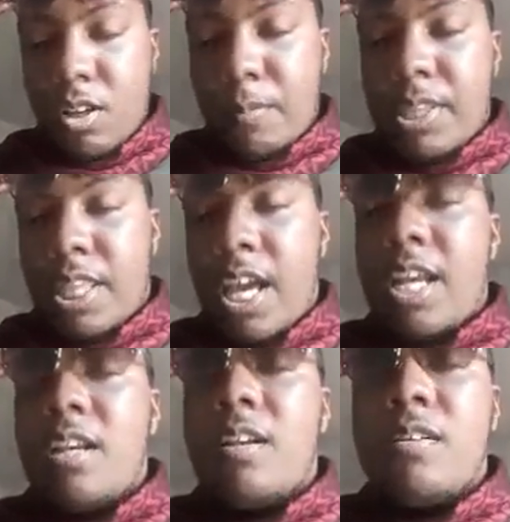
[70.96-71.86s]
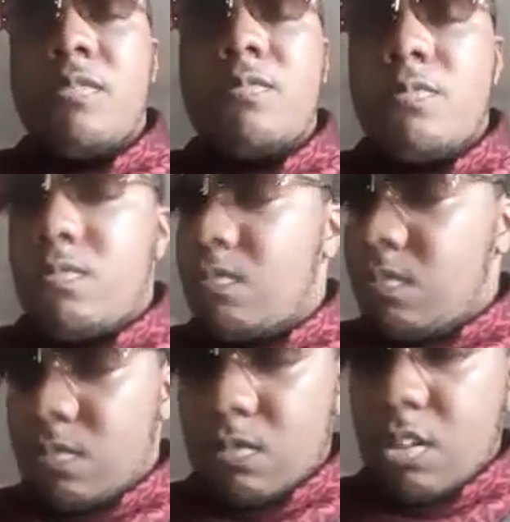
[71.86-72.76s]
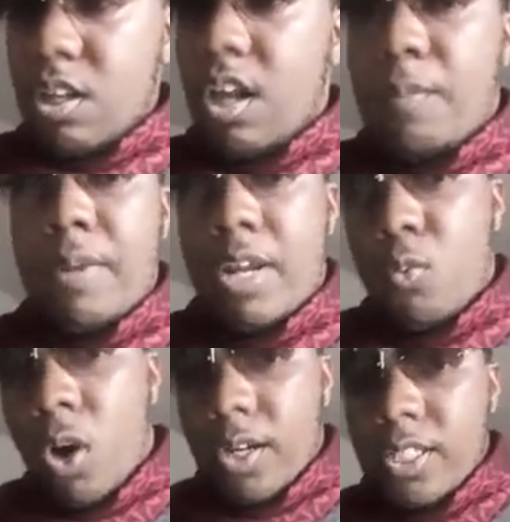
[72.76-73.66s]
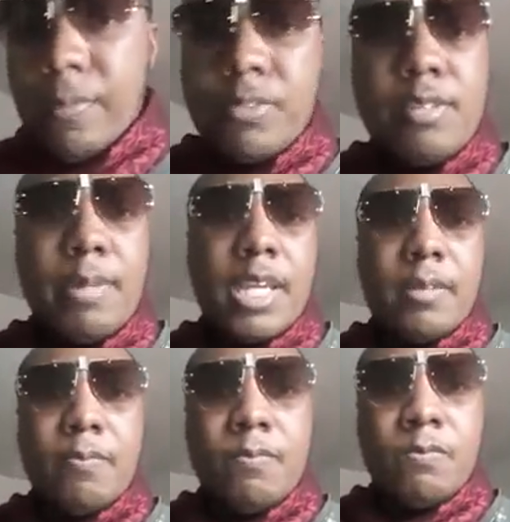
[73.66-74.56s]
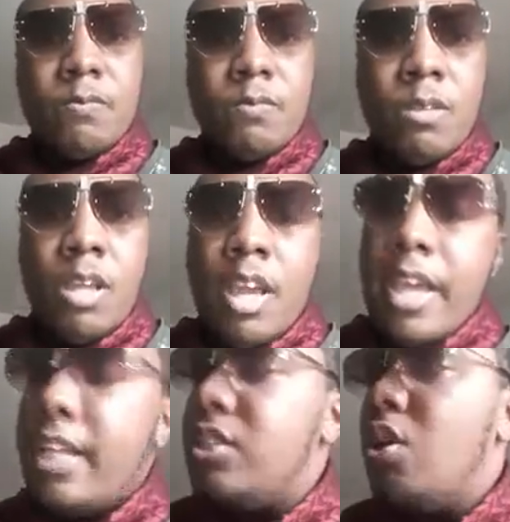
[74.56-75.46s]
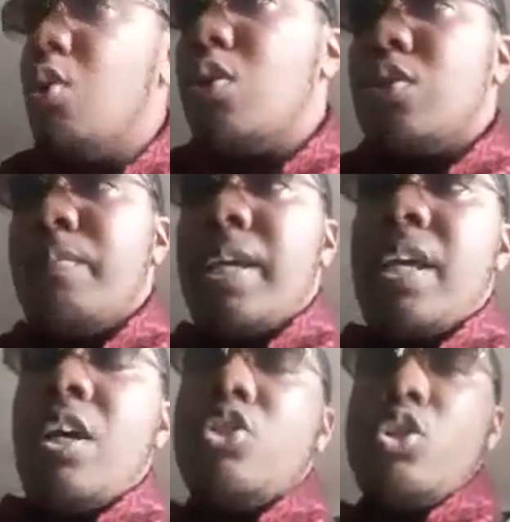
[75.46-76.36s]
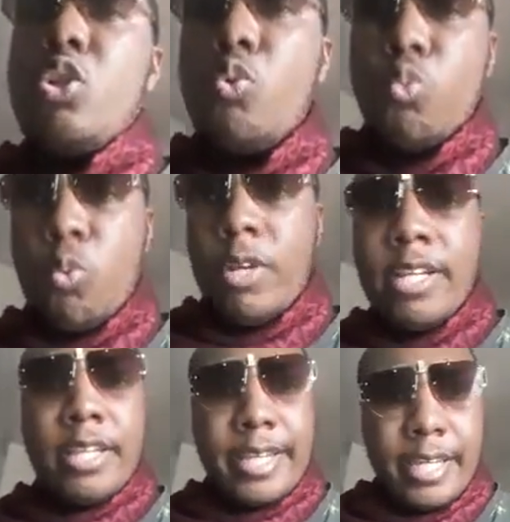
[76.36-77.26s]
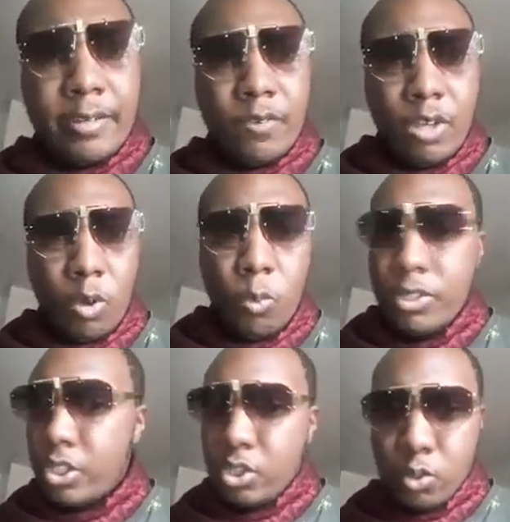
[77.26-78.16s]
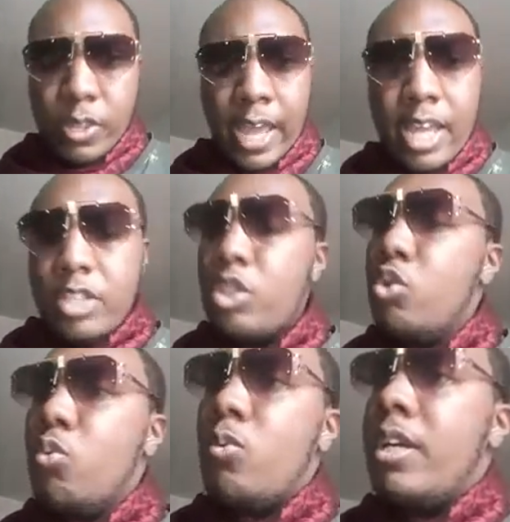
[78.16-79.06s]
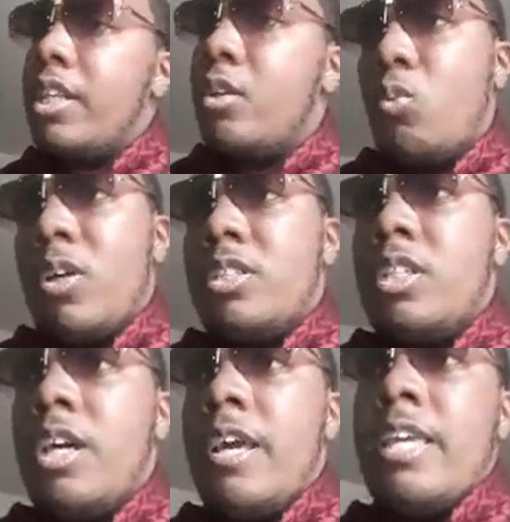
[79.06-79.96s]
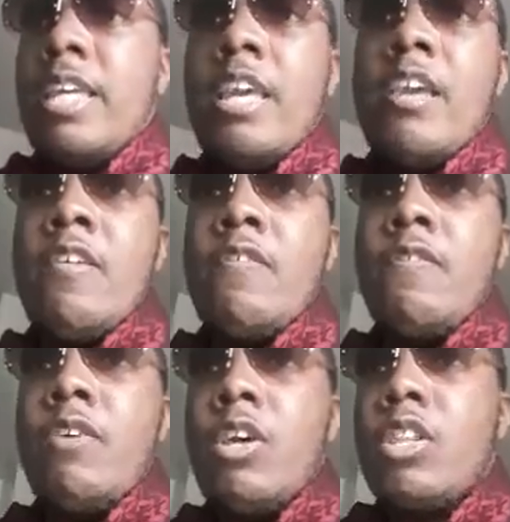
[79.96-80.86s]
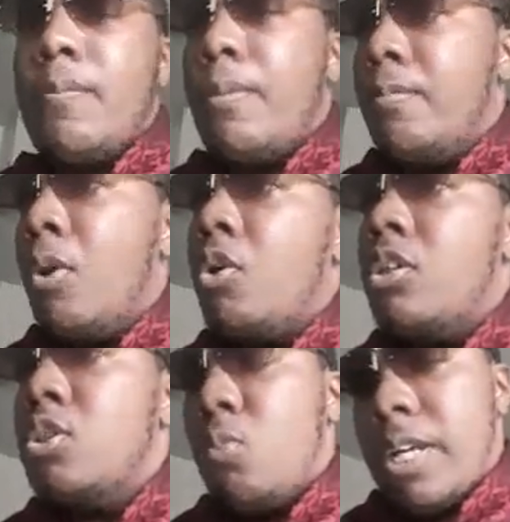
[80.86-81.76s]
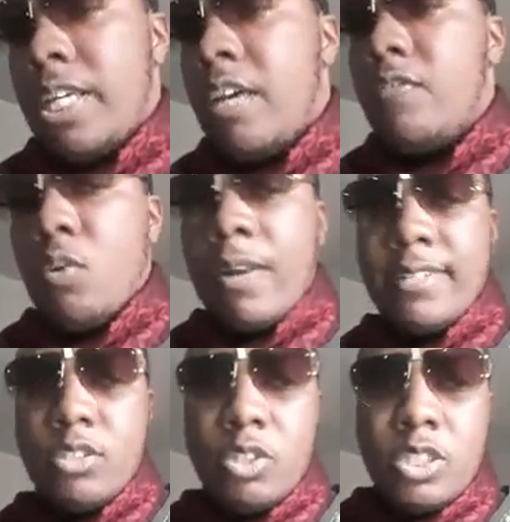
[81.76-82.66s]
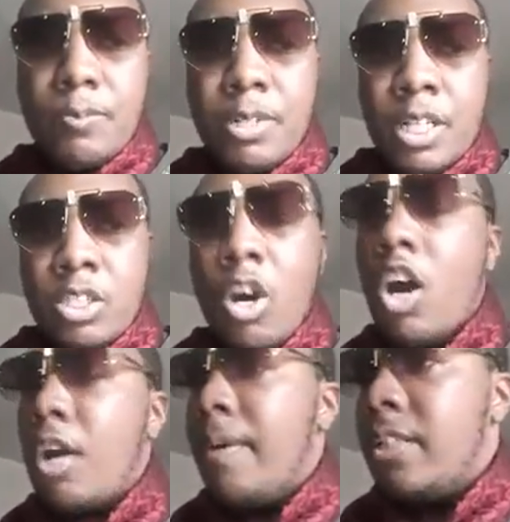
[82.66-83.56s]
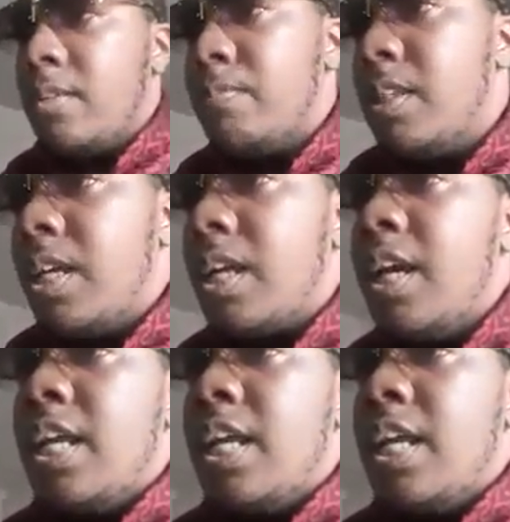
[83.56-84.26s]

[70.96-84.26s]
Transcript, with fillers: But then a man walked up to me. He told me, Do you really want to do that? Do you really want to give the promoters, you want to give the wrestlers something to talk about, something